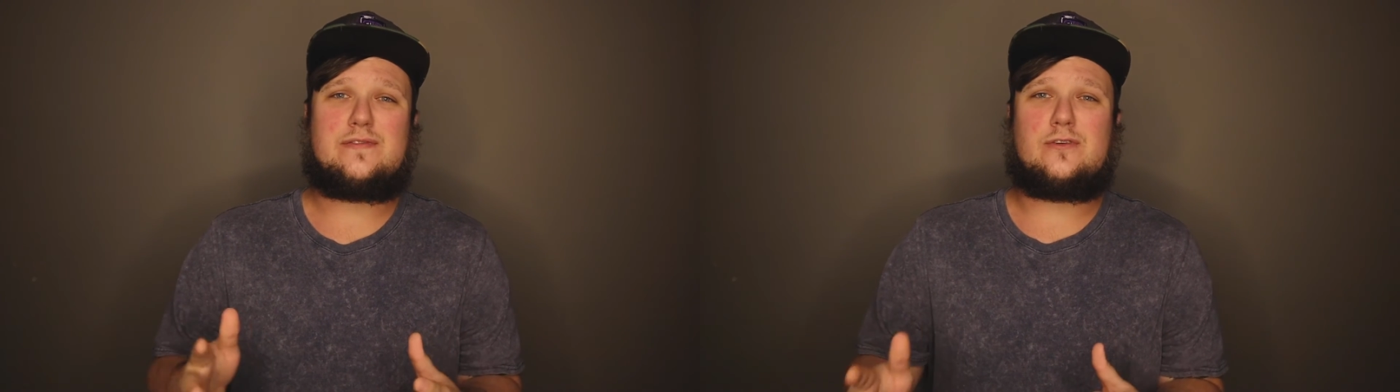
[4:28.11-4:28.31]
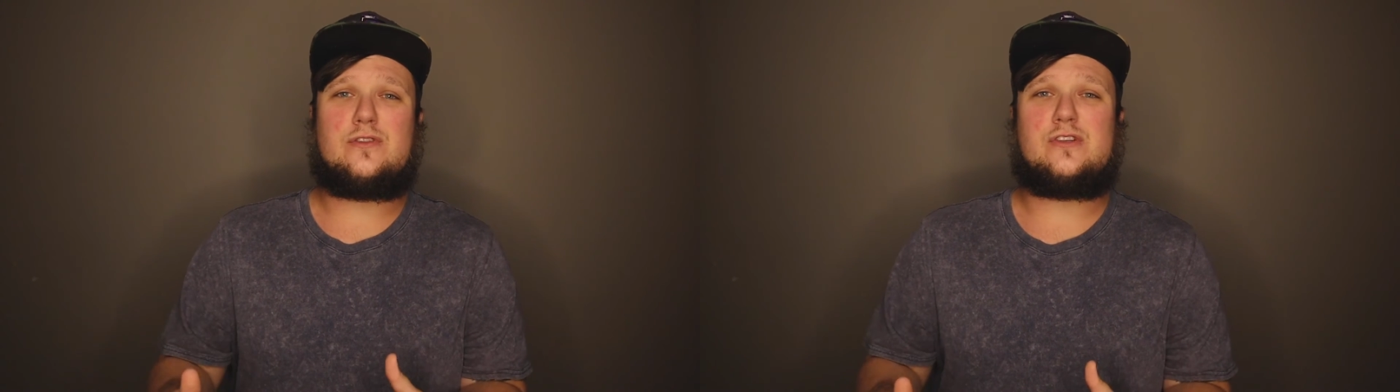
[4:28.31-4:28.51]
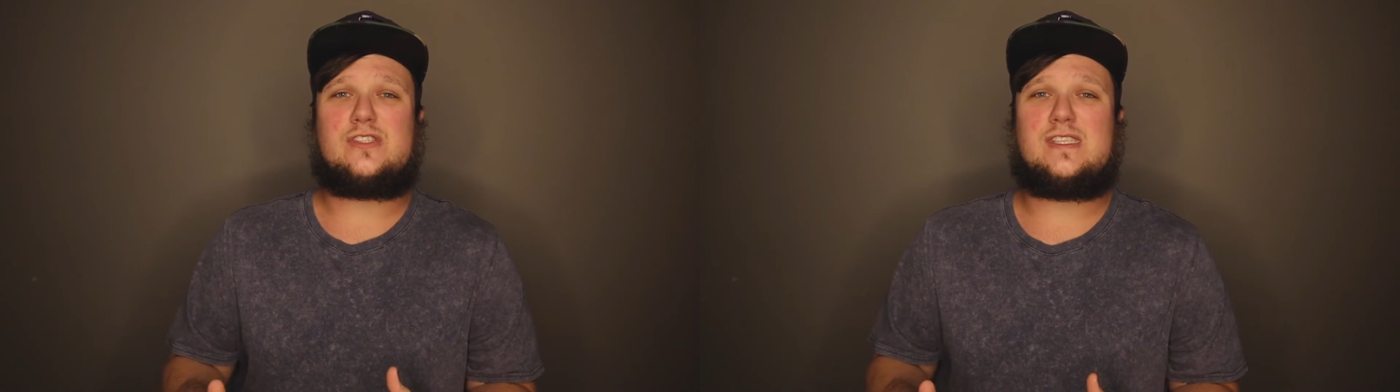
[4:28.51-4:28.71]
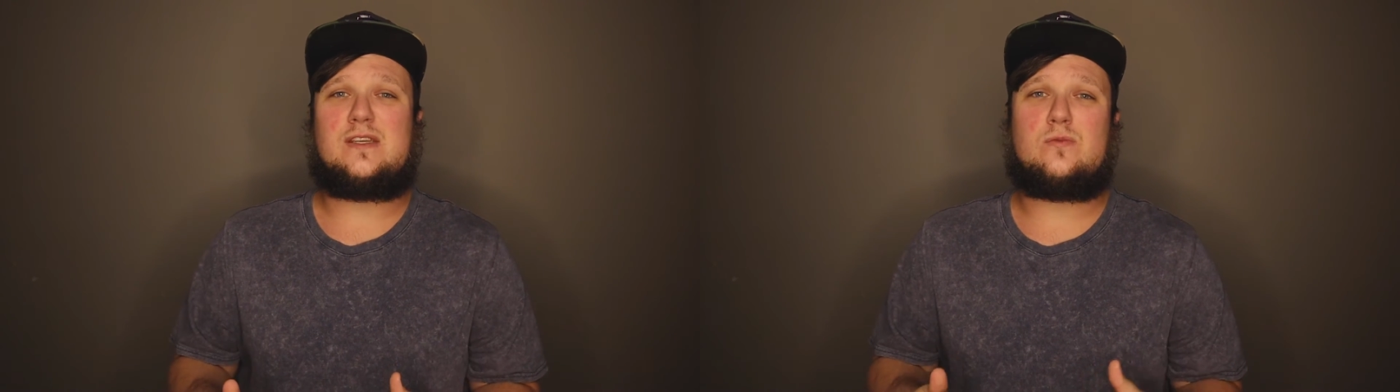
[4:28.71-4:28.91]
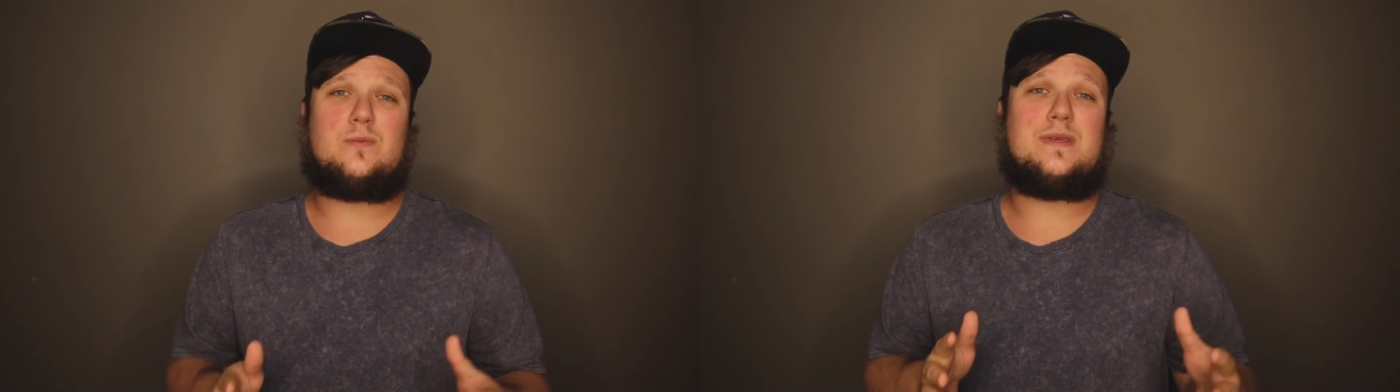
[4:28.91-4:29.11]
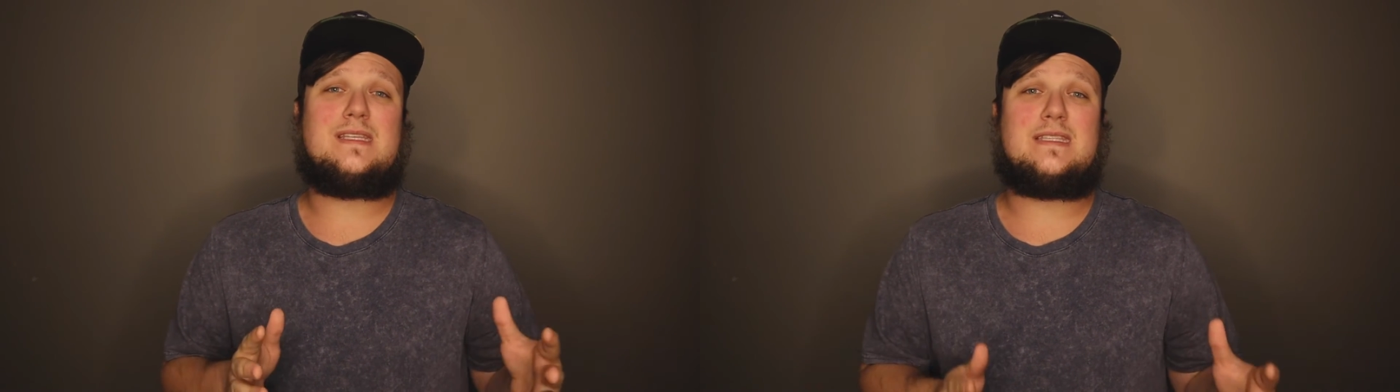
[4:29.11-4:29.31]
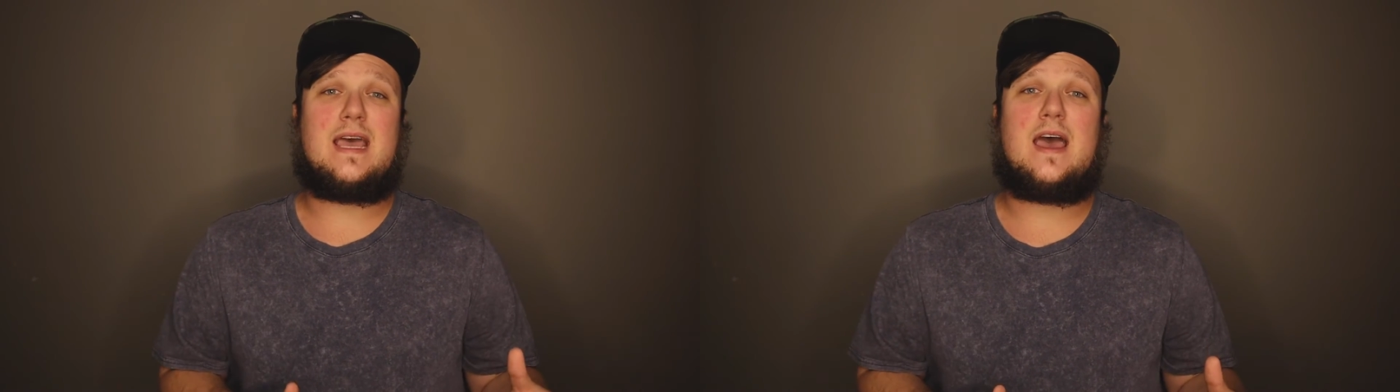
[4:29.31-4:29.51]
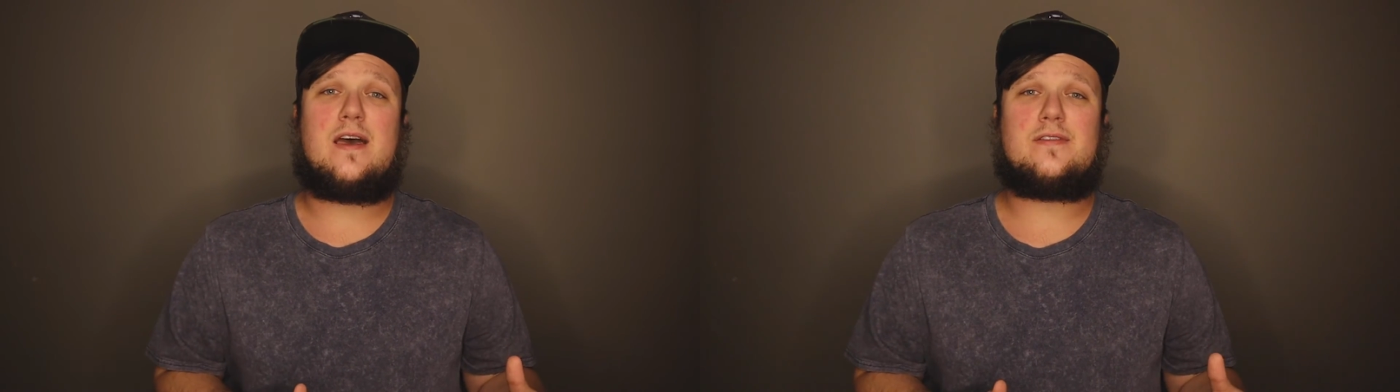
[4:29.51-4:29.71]
for their sin would be
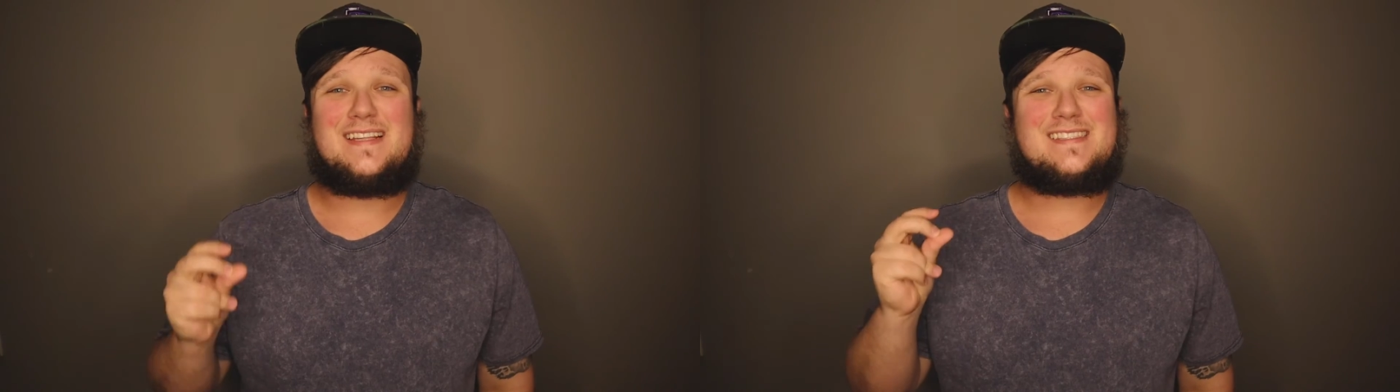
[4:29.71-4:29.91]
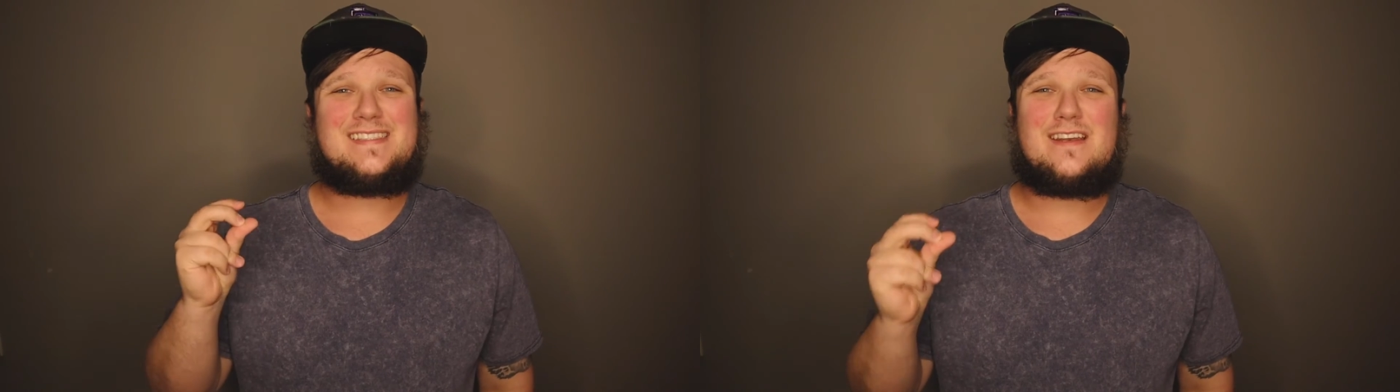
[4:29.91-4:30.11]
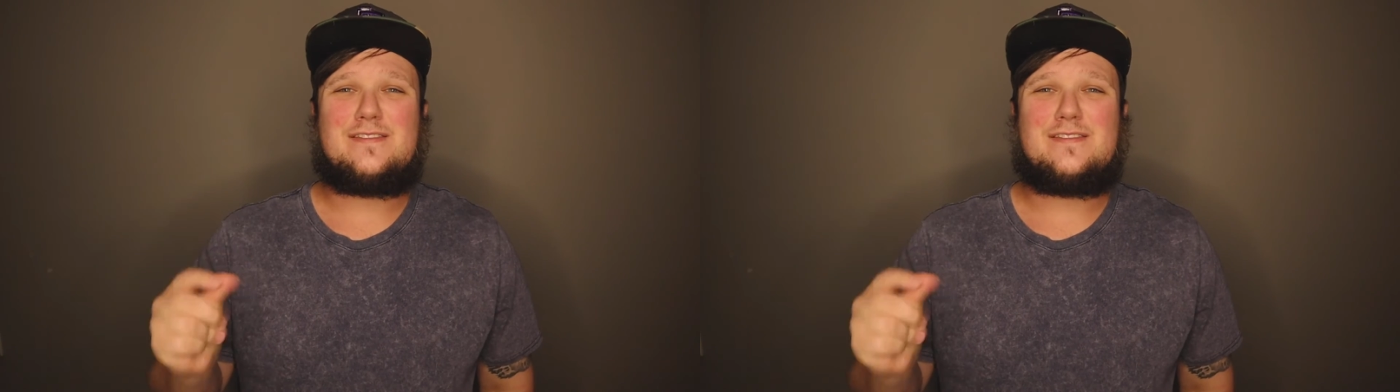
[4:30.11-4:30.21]
death. But instead